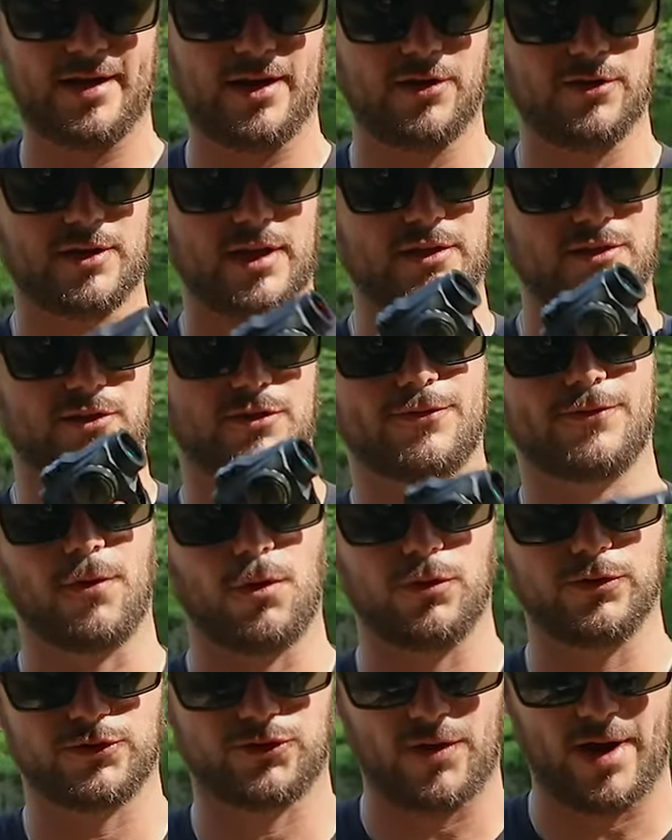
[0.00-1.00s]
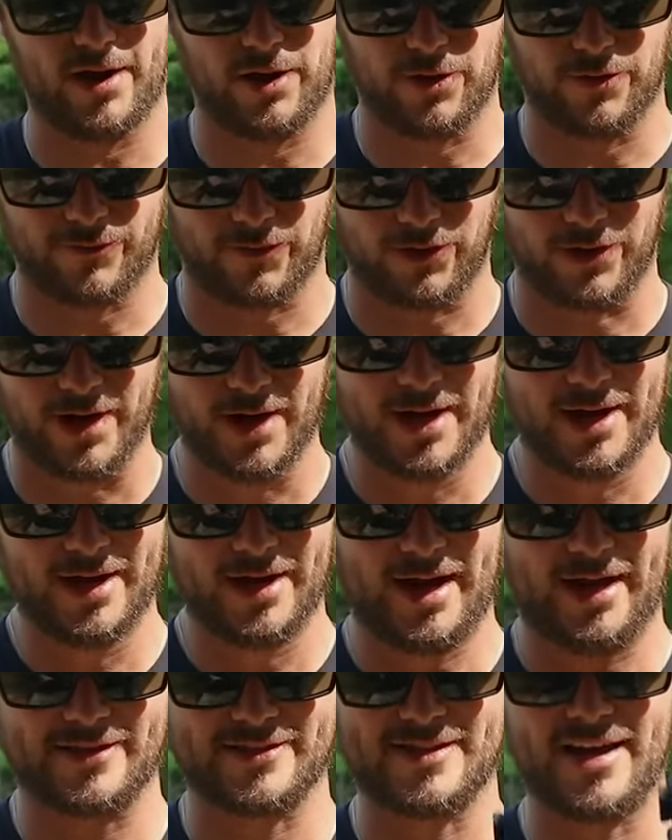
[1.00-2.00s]
here that just folds right over.
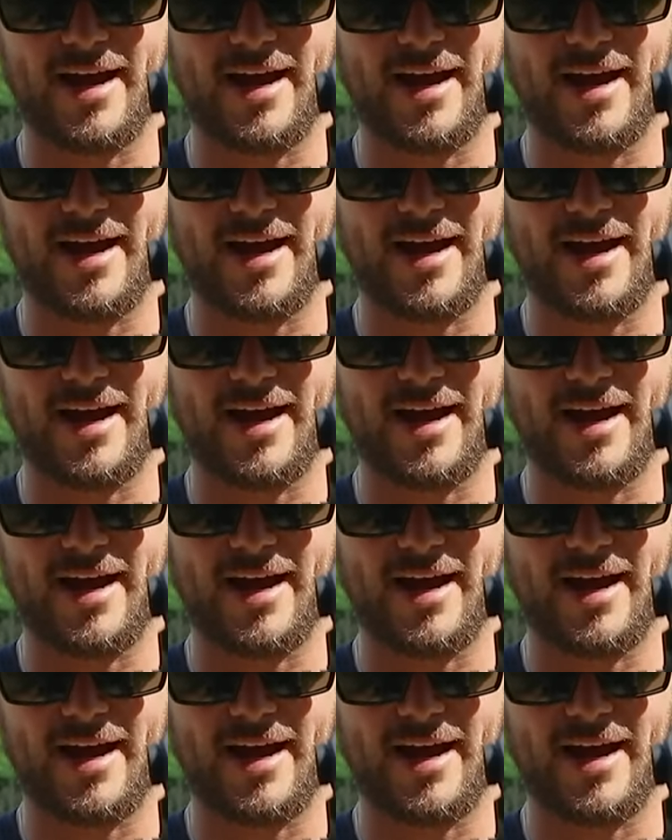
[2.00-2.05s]
It's